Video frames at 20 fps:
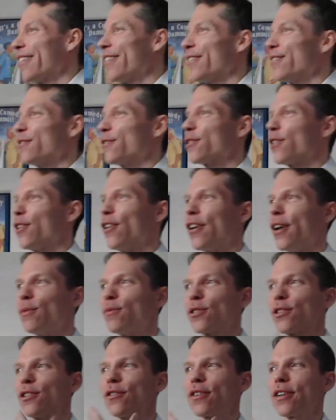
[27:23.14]
sorry, I'm
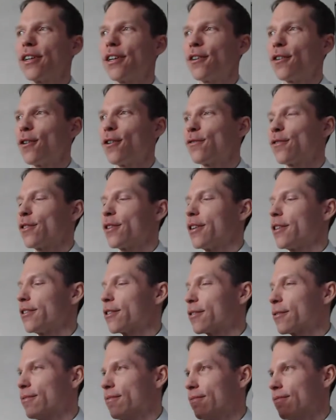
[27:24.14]
still getting over
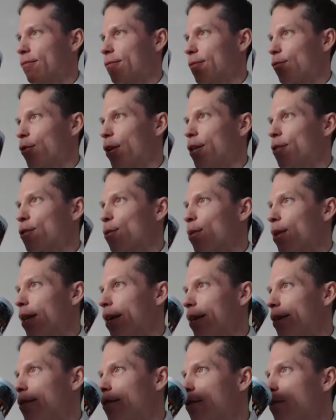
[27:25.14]
this. Razor
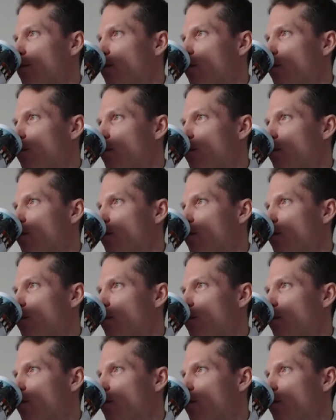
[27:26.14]
blades.